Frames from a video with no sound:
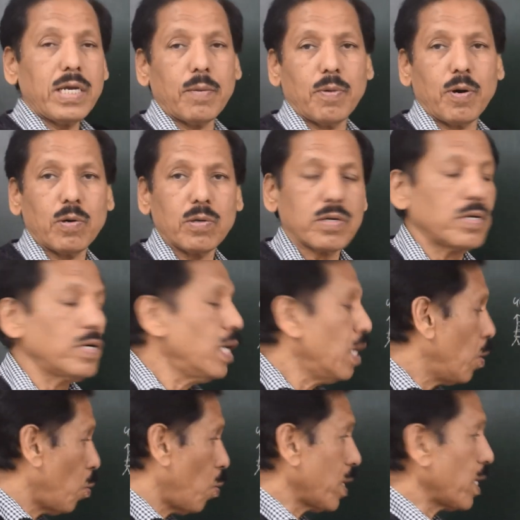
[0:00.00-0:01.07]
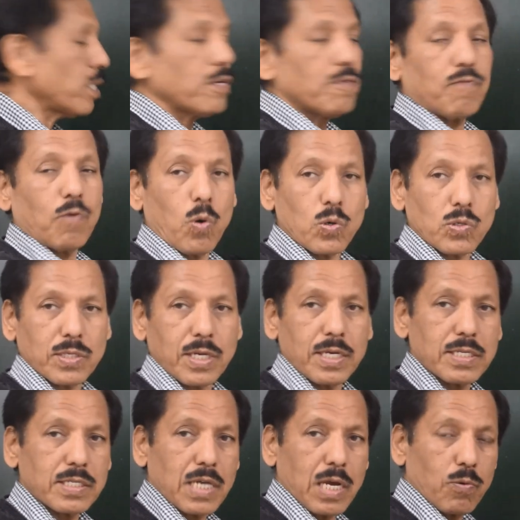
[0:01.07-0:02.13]
about what are the
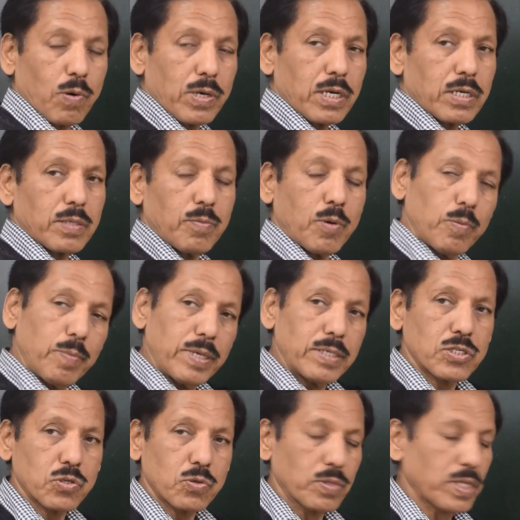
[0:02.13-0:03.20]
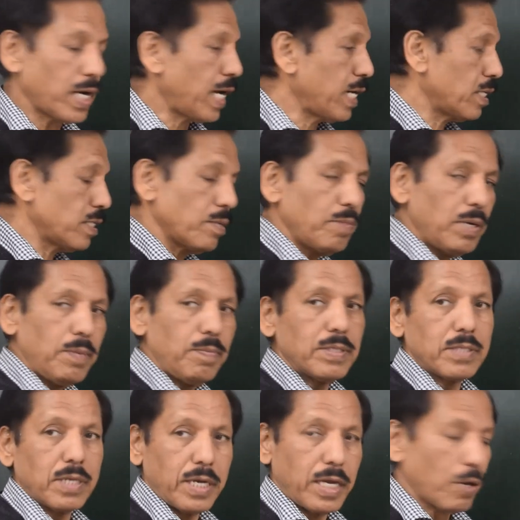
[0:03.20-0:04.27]
forces and what are the moments to the right. The beam is
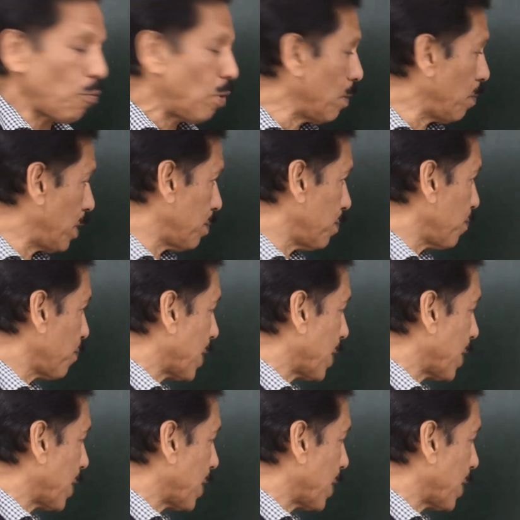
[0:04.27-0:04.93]
in equilibrium.